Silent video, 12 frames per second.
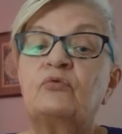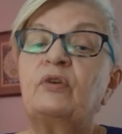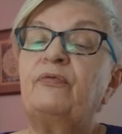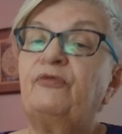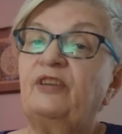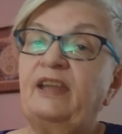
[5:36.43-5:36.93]

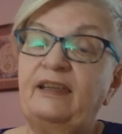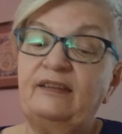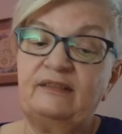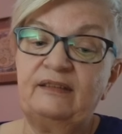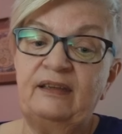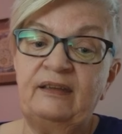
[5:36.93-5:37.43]

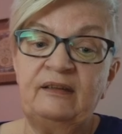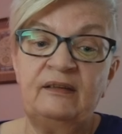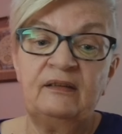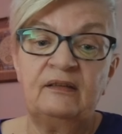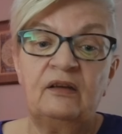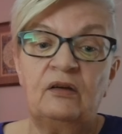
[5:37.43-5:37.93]

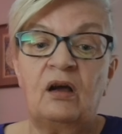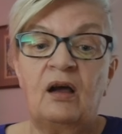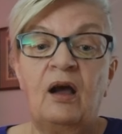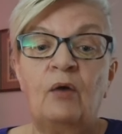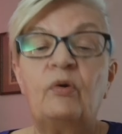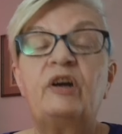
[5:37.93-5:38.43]
reflecting
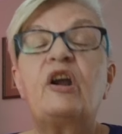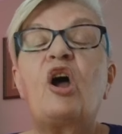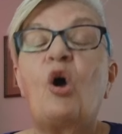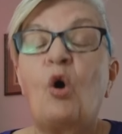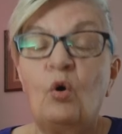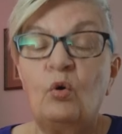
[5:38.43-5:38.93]
our
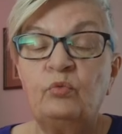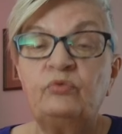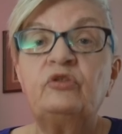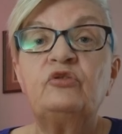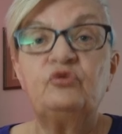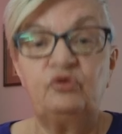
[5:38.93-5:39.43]

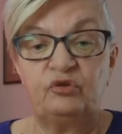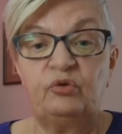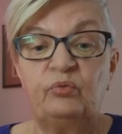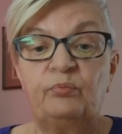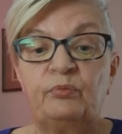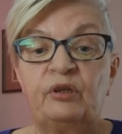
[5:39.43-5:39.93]
own
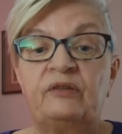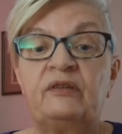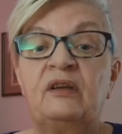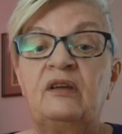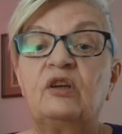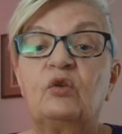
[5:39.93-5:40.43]

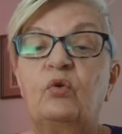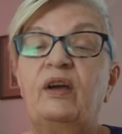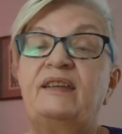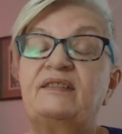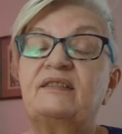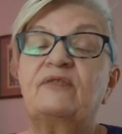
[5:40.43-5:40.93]
human
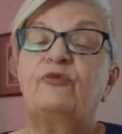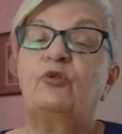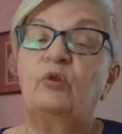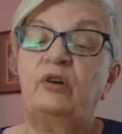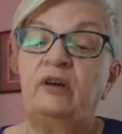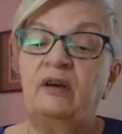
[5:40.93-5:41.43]
quest
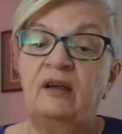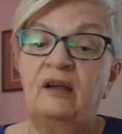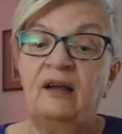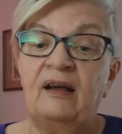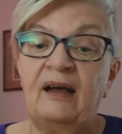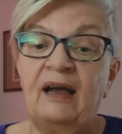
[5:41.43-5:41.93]
for
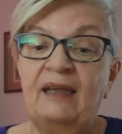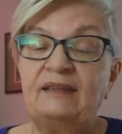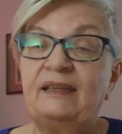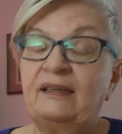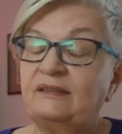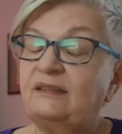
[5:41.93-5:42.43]

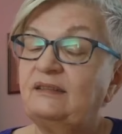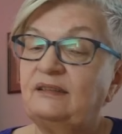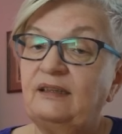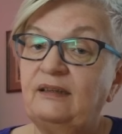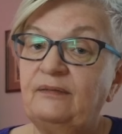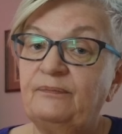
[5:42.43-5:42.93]

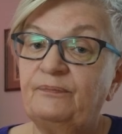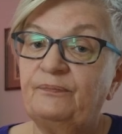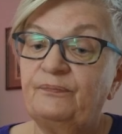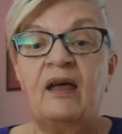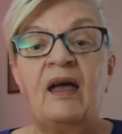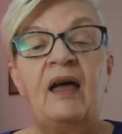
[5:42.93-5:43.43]
identity
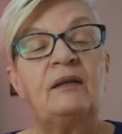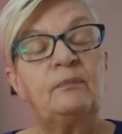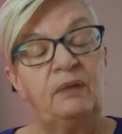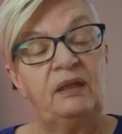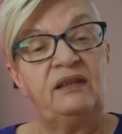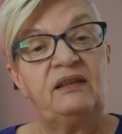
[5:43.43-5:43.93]

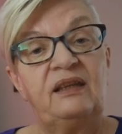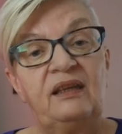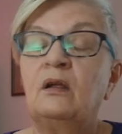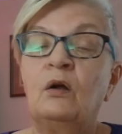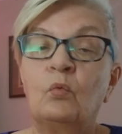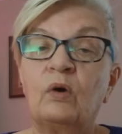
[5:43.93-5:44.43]
and meaning.
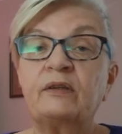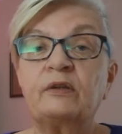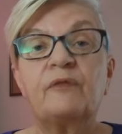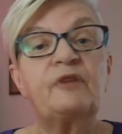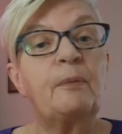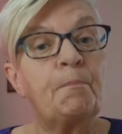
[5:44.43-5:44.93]
One
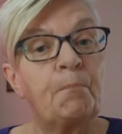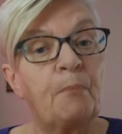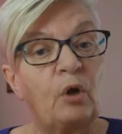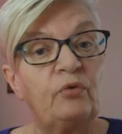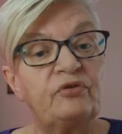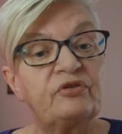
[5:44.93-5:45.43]
of the
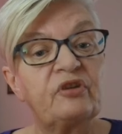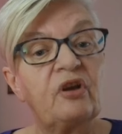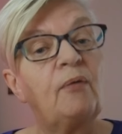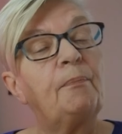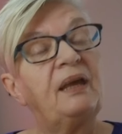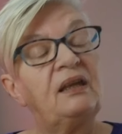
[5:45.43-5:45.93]
most
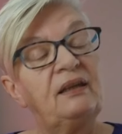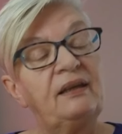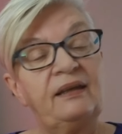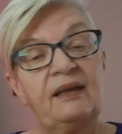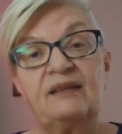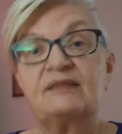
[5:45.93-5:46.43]

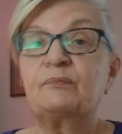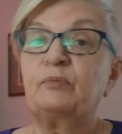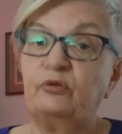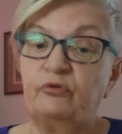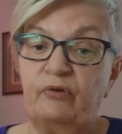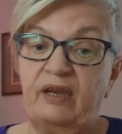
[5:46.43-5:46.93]
compelling
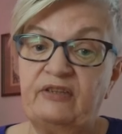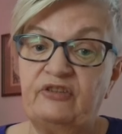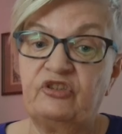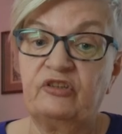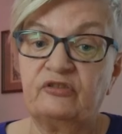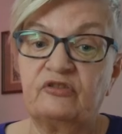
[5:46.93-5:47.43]

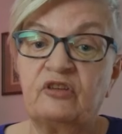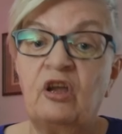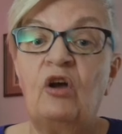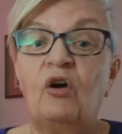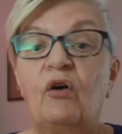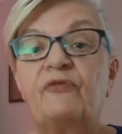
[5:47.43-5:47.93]
explorations
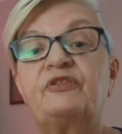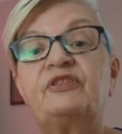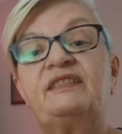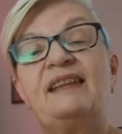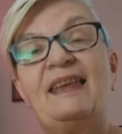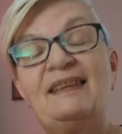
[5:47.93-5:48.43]

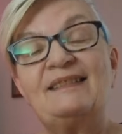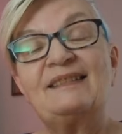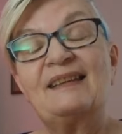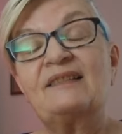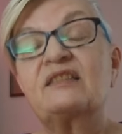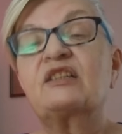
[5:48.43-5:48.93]
of
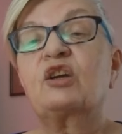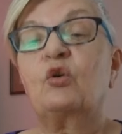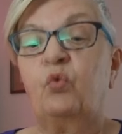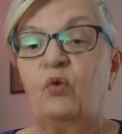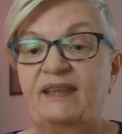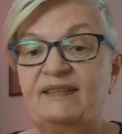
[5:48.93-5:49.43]
data's
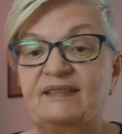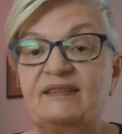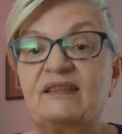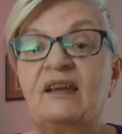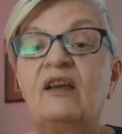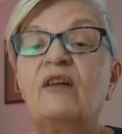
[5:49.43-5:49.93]

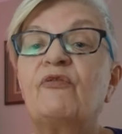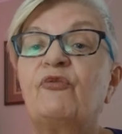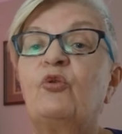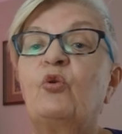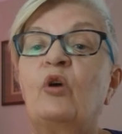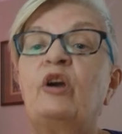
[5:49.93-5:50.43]
quest
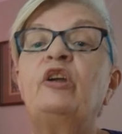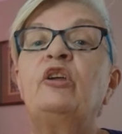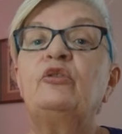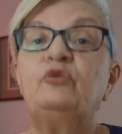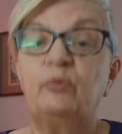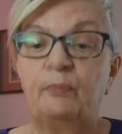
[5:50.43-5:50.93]
for
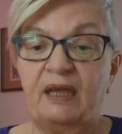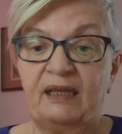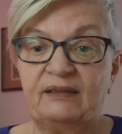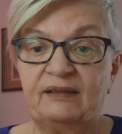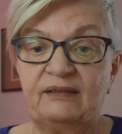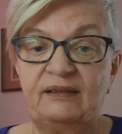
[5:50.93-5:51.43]

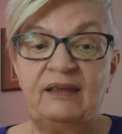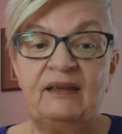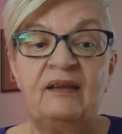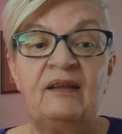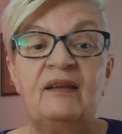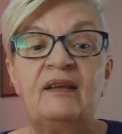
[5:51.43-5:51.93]
humanity